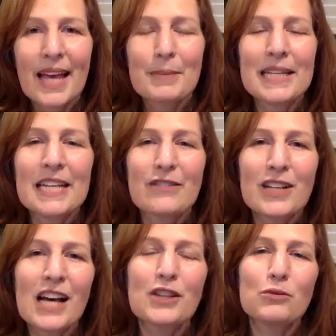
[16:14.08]
I mean, if
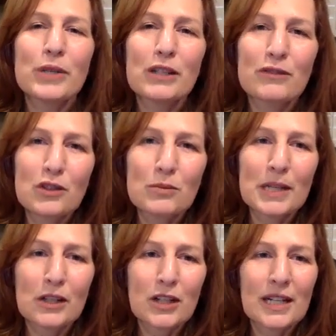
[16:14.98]
not in the rear view
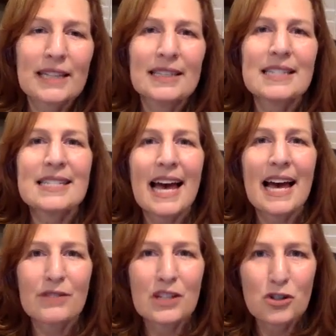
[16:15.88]
mirror, at least to
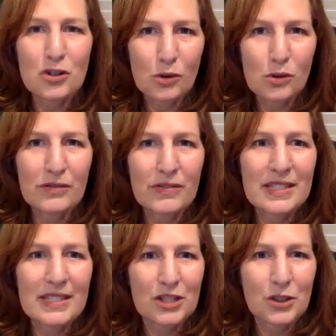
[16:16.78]
have control of the
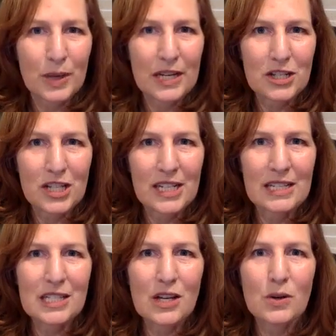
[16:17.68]
situation.
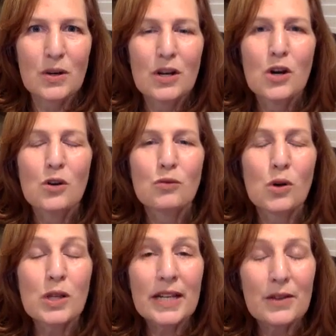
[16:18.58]
And so
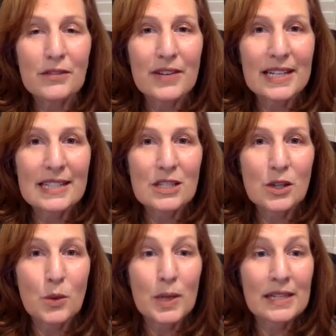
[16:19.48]
rolling out the vaccines
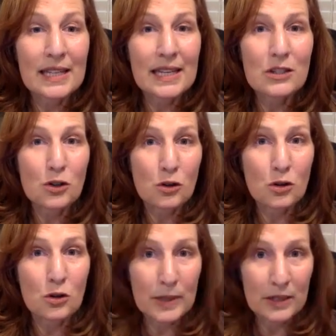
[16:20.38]
quickly is
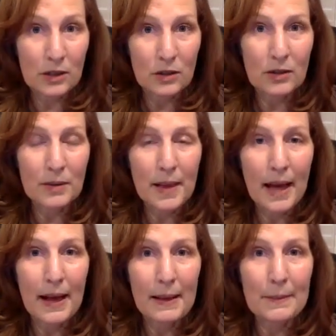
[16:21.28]
critical.
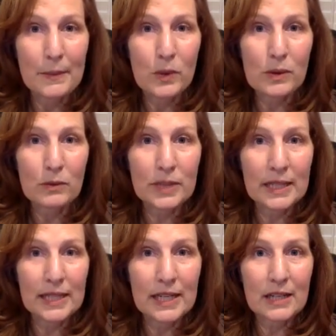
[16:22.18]
We're
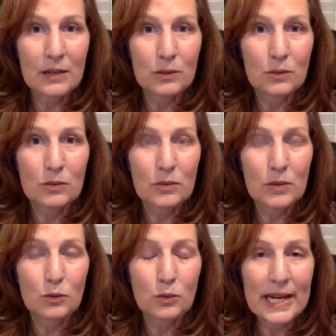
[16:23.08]
really in a
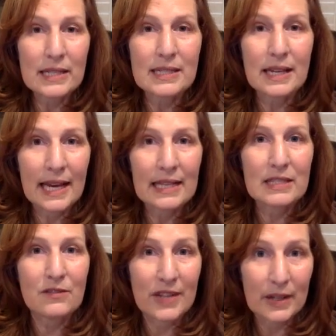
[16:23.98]
race
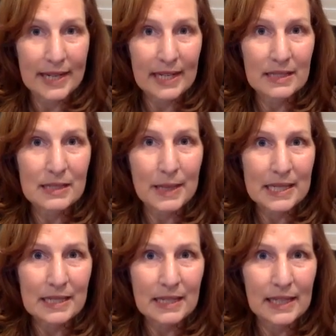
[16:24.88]
against variants,
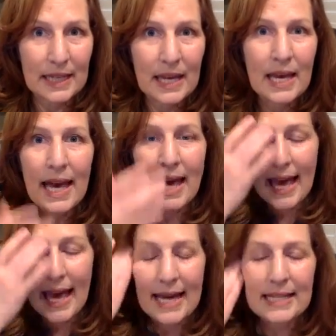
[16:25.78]
basically.
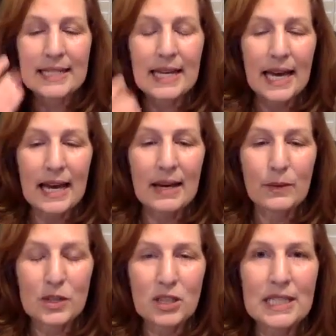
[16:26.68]
And
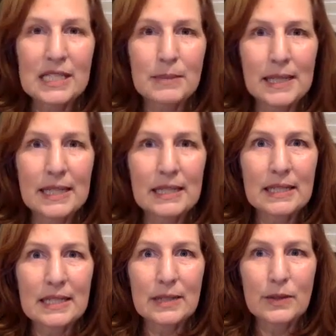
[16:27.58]
which leads
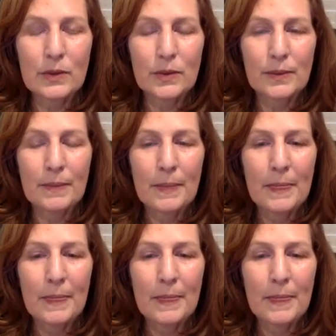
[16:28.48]
me to,